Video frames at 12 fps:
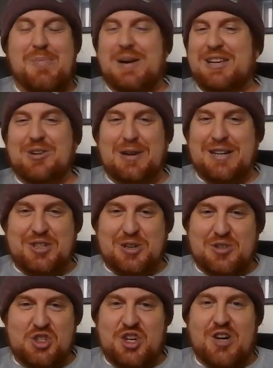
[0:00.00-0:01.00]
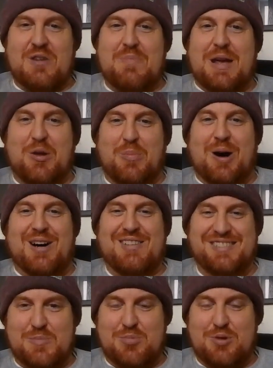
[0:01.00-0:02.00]
How many are in your junk
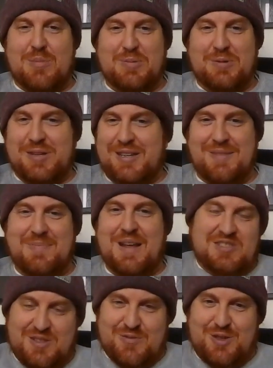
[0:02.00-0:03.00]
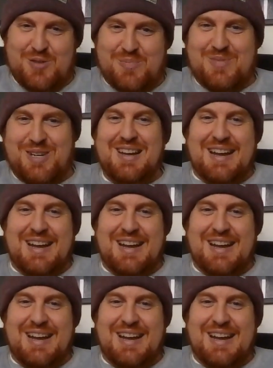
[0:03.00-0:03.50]
mailbox? There's probably dozens of them.